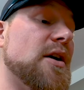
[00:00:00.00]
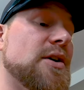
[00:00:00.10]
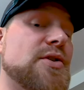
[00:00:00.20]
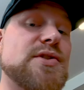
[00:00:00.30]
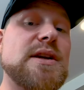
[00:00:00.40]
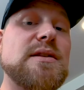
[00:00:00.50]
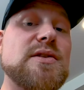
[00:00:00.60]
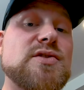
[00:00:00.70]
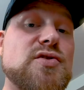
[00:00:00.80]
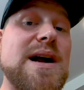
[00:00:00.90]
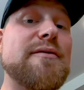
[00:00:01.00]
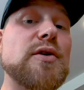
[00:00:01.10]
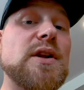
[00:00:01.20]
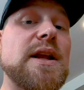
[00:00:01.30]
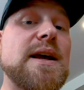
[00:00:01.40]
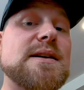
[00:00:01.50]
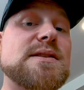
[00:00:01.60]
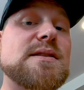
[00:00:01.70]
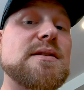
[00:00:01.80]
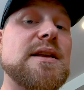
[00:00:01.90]
Usually there's travel
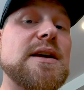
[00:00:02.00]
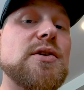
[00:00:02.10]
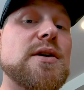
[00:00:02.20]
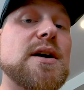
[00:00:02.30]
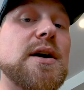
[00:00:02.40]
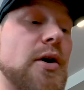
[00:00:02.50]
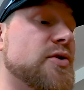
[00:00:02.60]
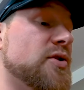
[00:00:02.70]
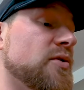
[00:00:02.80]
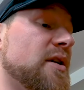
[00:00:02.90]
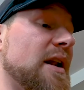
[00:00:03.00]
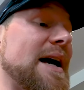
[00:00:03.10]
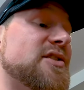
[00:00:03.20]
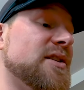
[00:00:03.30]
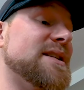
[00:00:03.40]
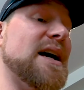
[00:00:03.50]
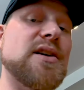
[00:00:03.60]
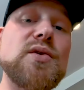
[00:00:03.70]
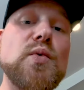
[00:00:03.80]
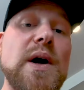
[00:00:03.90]
clinics that you can go to that'll actually tell
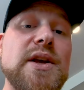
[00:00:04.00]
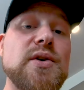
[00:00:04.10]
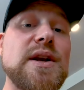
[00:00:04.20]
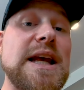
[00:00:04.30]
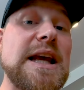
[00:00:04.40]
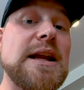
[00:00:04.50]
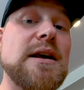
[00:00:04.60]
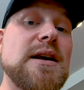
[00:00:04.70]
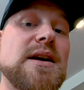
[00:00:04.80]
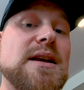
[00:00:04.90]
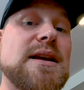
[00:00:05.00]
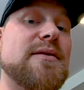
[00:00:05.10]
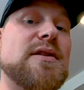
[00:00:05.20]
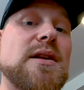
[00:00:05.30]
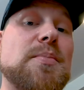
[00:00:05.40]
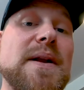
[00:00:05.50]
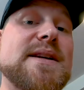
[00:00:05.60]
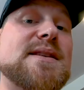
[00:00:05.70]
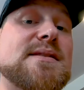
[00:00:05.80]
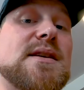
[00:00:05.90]
you what you need given the
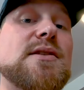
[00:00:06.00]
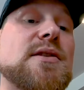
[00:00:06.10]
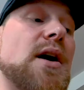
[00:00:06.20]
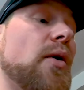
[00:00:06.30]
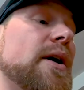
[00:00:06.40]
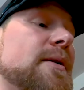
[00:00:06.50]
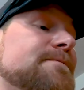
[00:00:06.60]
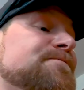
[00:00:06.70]
places that you're going.